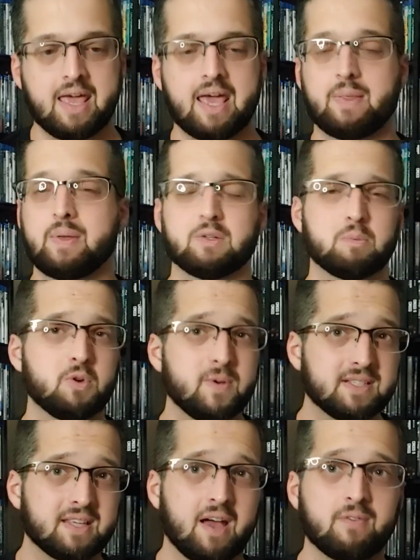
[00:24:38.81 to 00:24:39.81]
And these are
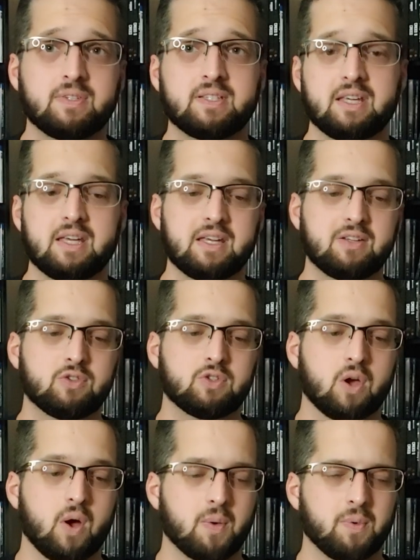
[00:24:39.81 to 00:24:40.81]
movies I've seen,
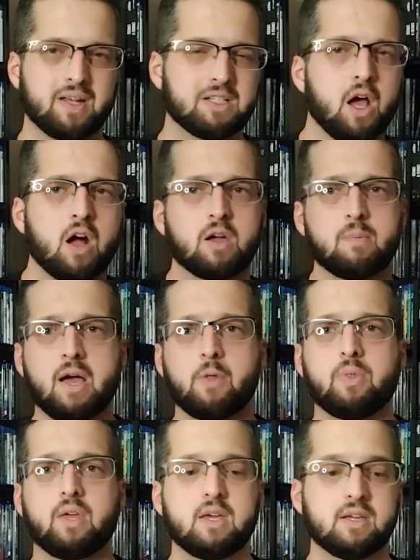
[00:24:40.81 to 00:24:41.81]
so I want to talk
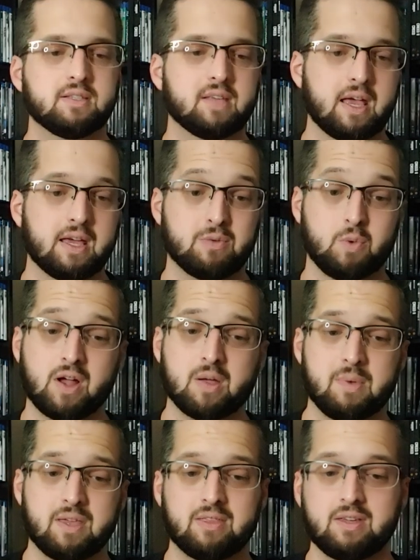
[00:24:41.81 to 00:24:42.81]
about these and
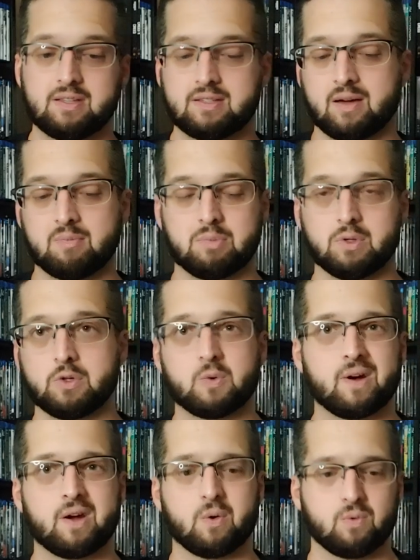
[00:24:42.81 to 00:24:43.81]
recommend these on
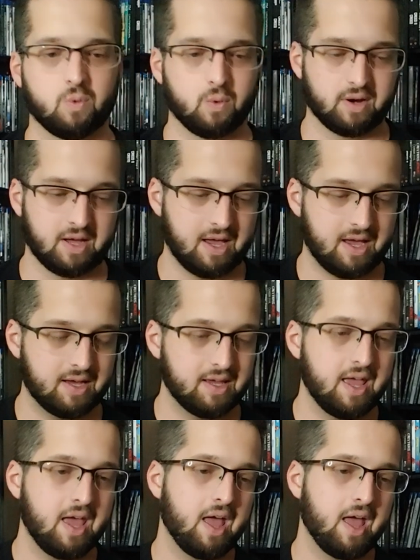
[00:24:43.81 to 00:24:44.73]
Blu-ray or 4K.